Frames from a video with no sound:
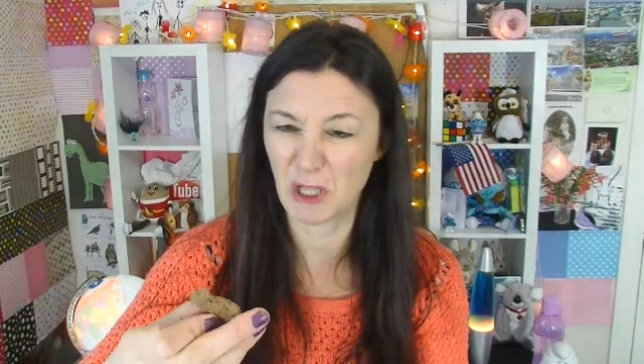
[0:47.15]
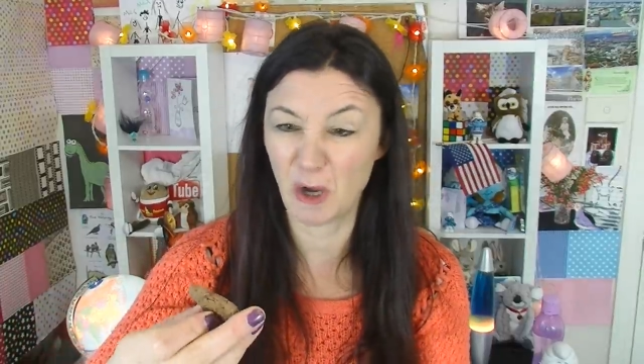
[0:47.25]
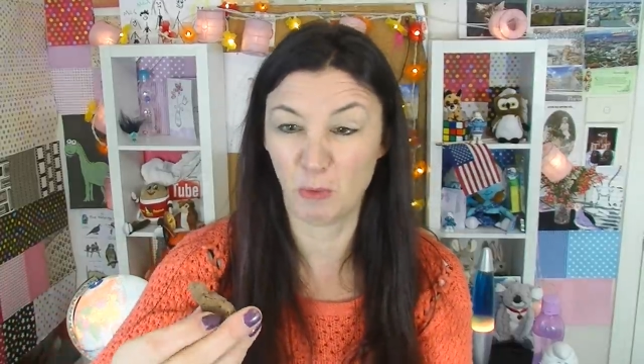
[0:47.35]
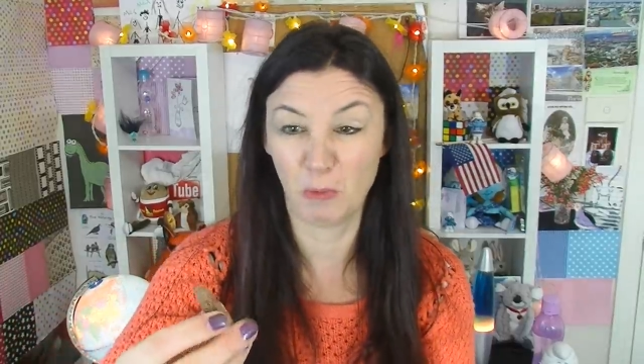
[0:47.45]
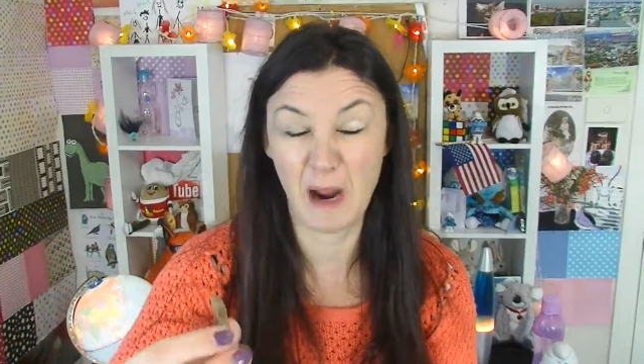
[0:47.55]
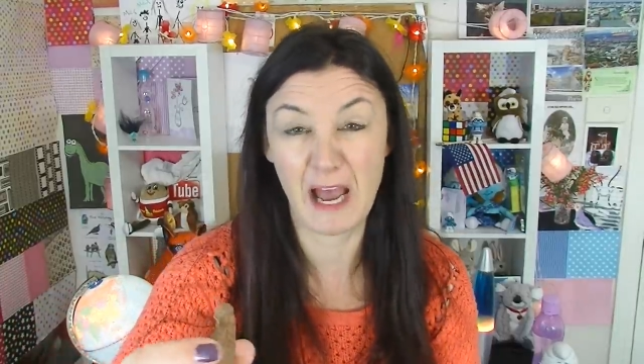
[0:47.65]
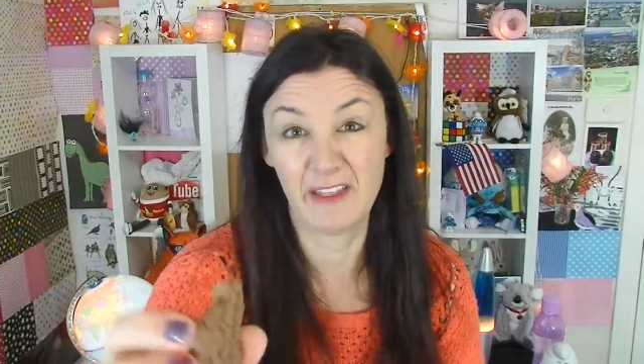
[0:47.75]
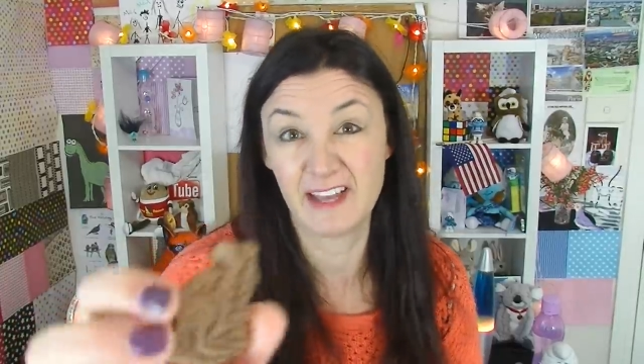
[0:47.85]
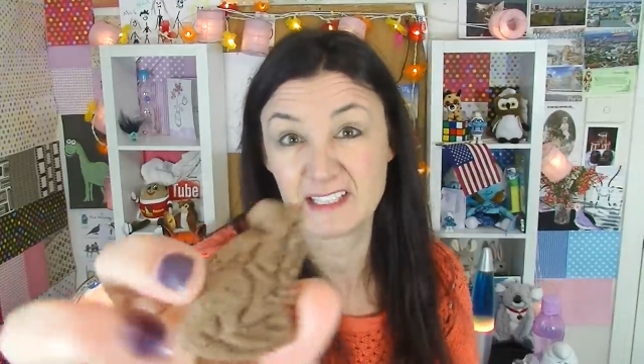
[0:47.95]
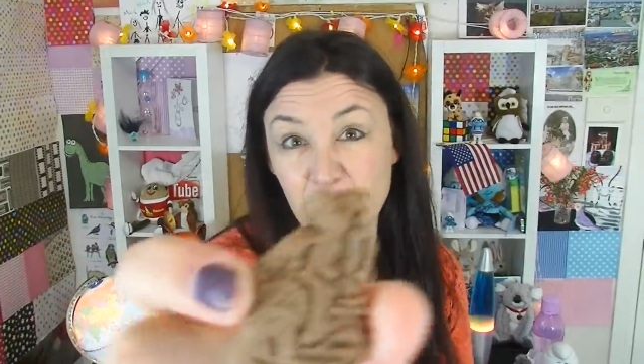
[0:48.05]
Oh wow,
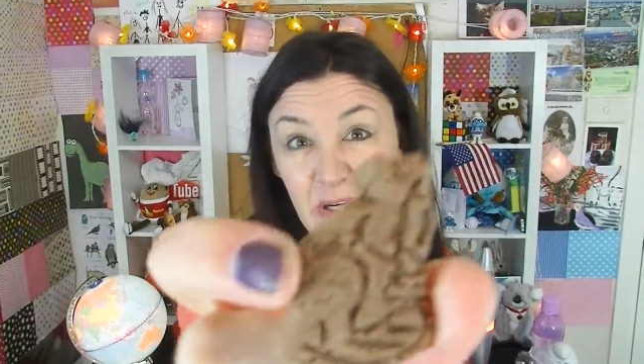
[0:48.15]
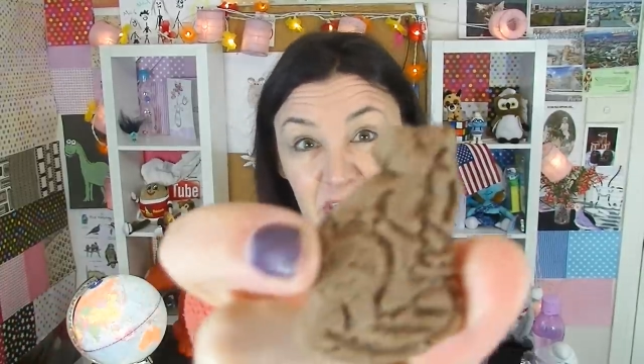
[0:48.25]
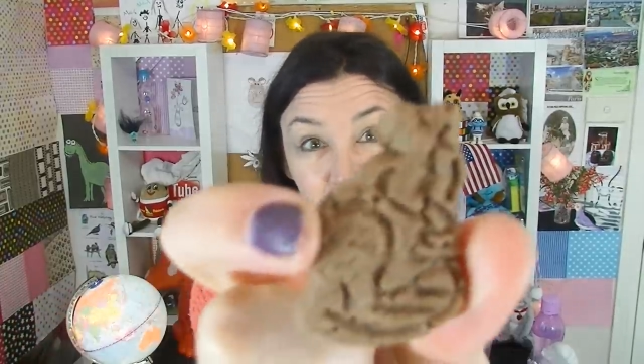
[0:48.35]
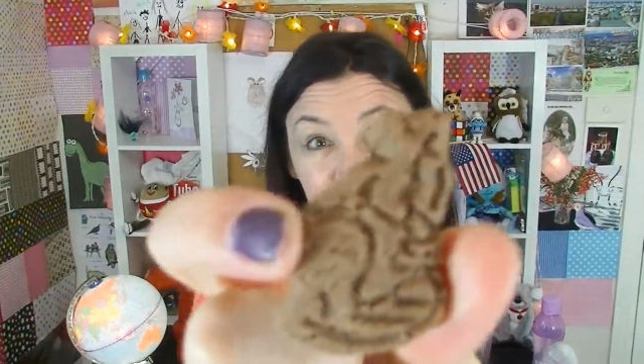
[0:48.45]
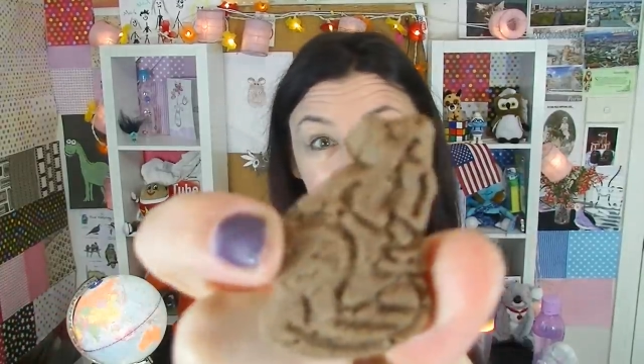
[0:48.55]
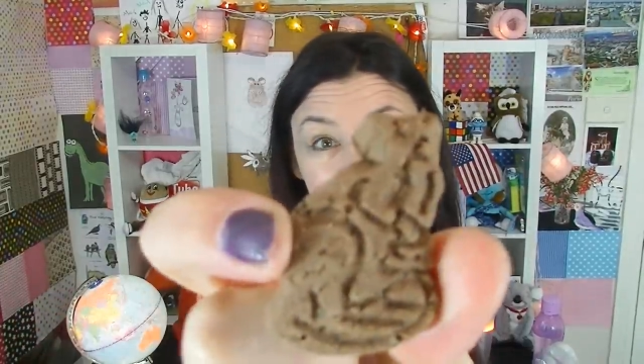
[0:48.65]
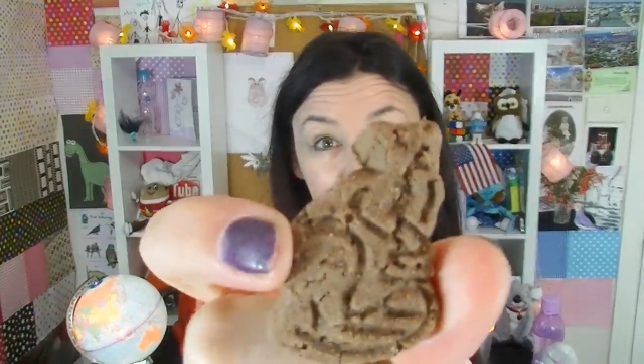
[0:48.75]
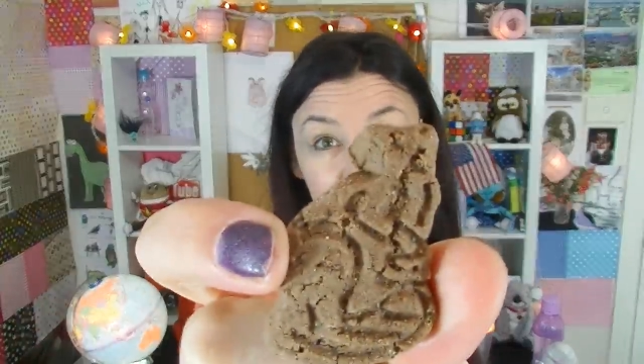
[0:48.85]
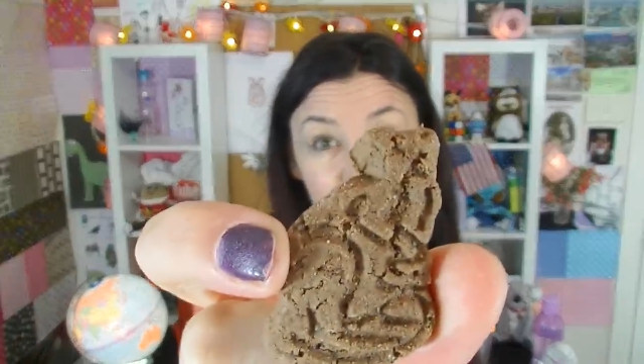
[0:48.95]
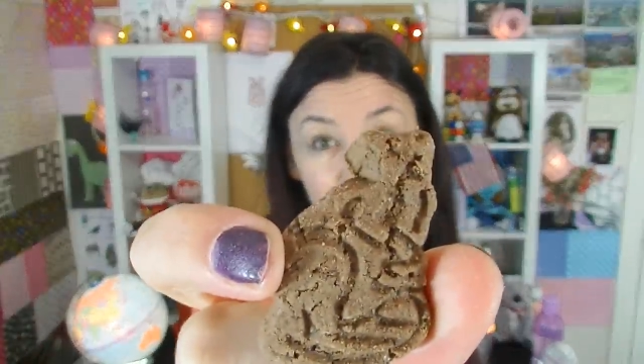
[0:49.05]
that's supposed to be a
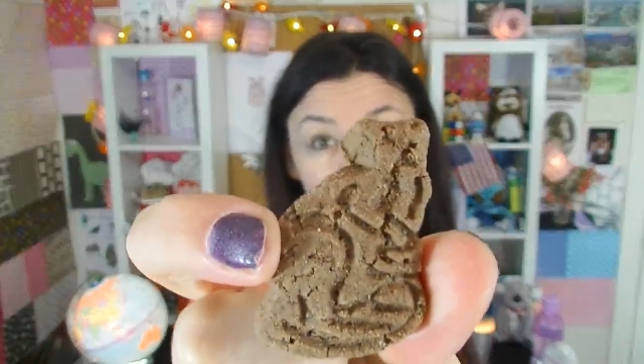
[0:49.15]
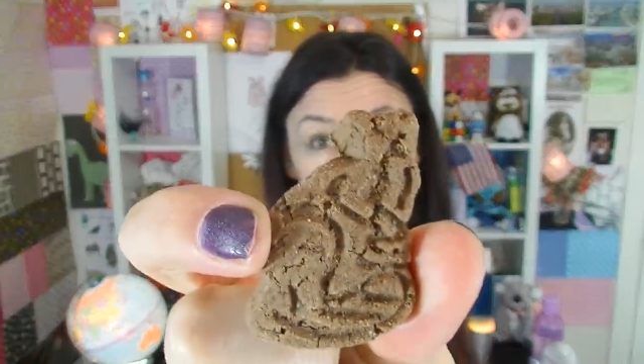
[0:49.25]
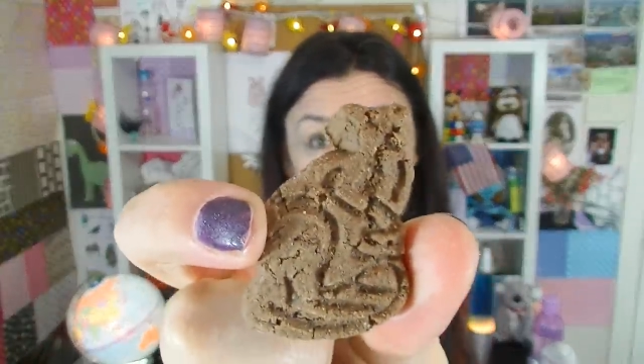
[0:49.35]
kangaroo.